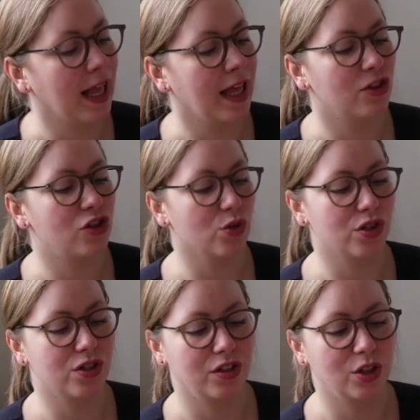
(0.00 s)

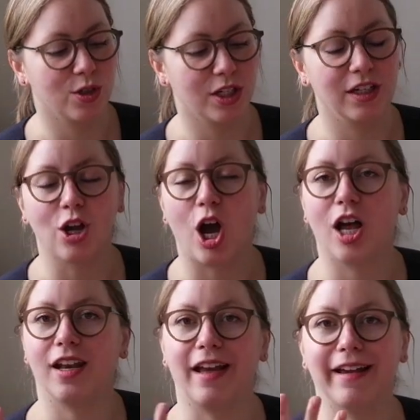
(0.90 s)
there's usually
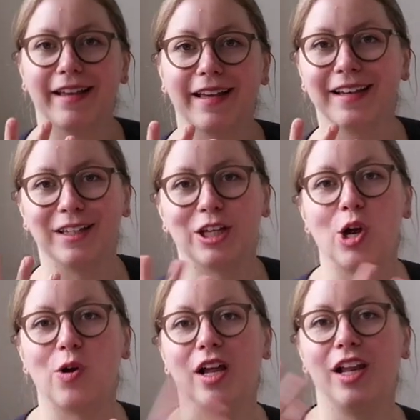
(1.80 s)
not like, you
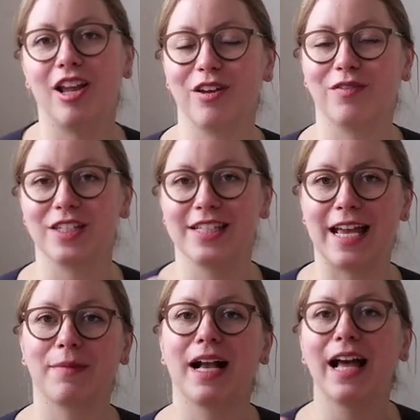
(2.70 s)
know, a lot of the
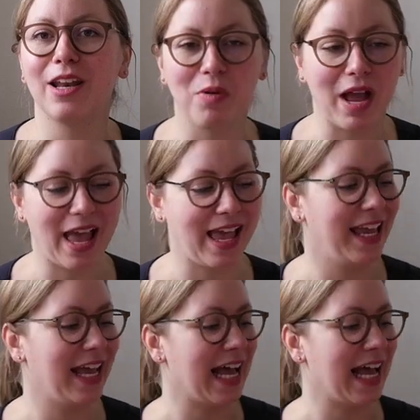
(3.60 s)
same colorway.